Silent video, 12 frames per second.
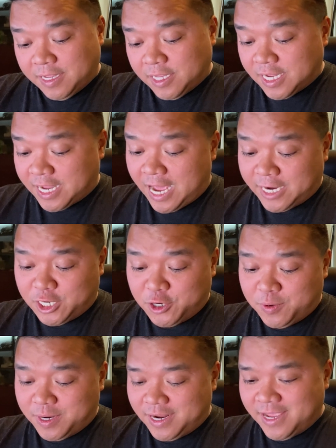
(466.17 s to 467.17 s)
you got to
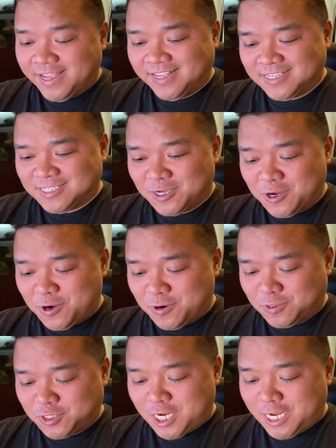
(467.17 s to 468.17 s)
do it. So
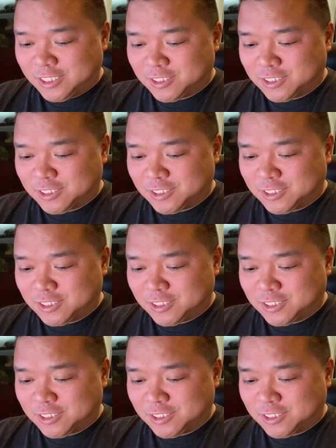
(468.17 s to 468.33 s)
change